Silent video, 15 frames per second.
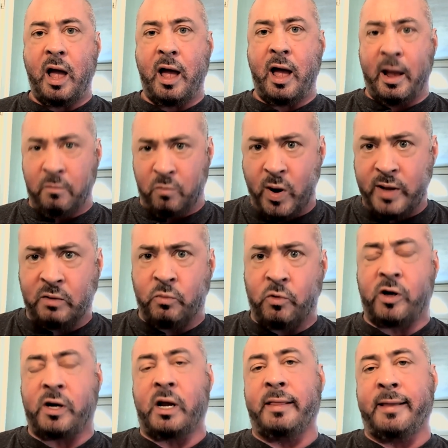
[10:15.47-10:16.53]
I went to
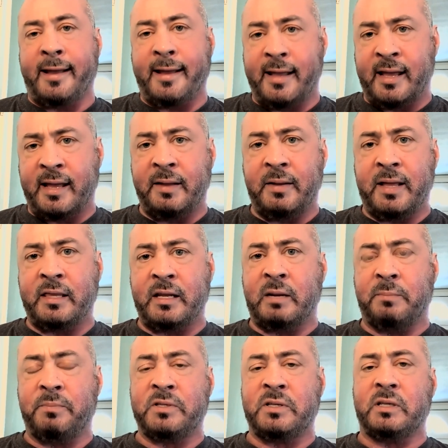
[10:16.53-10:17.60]
work on that. I ended
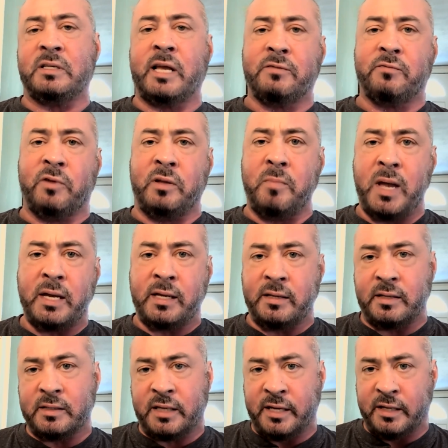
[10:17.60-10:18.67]
up successfully making
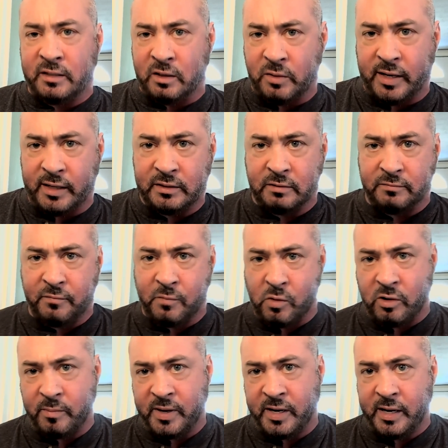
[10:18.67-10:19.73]
this ketone ester
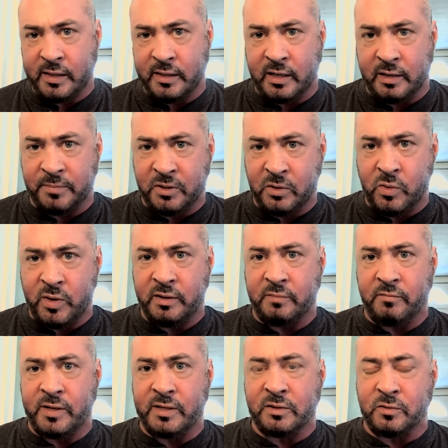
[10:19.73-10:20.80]
for him. He ended up doing
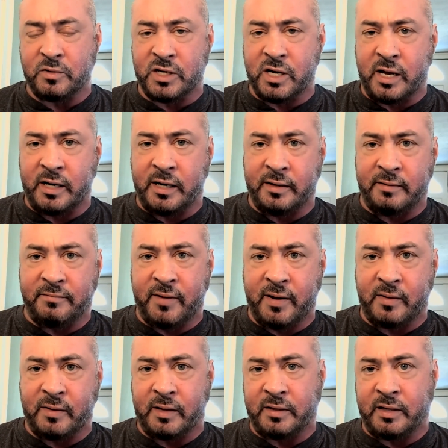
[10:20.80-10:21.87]
research on it and
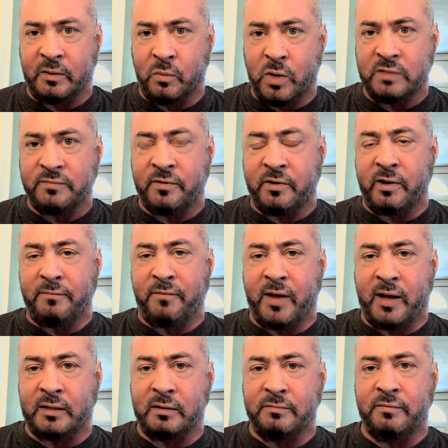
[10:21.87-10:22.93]
found out that it was very
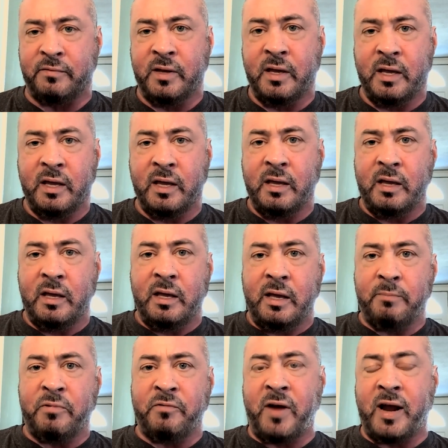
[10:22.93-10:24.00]
effective
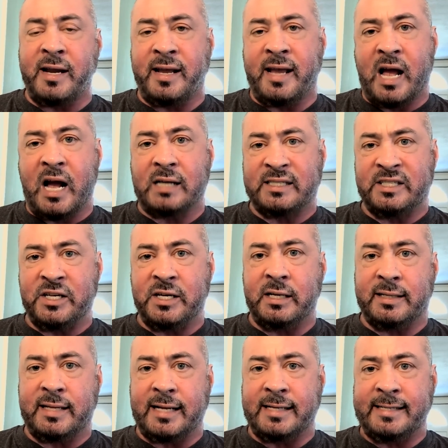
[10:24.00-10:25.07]
in preventing oxygen
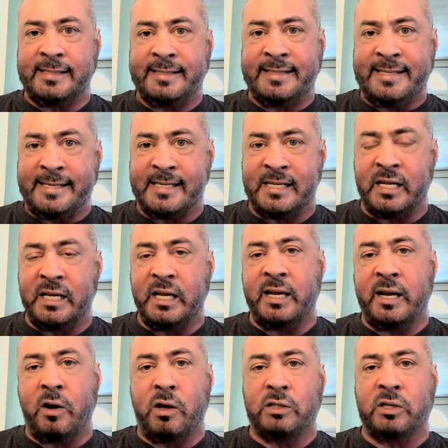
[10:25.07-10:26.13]
toxicity. And
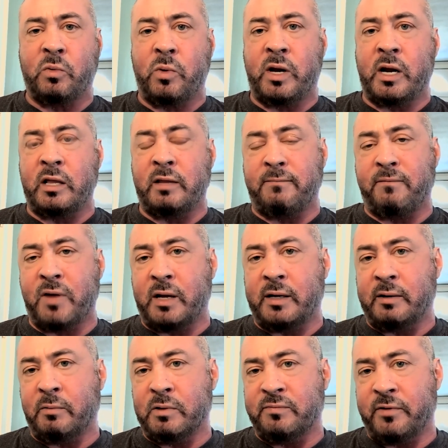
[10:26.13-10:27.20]
he also went on to find
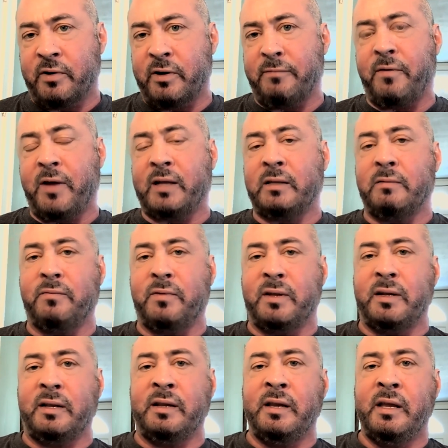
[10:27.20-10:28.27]
it was very effective
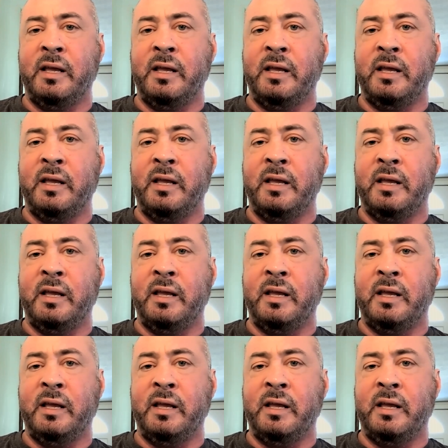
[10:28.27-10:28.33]
in,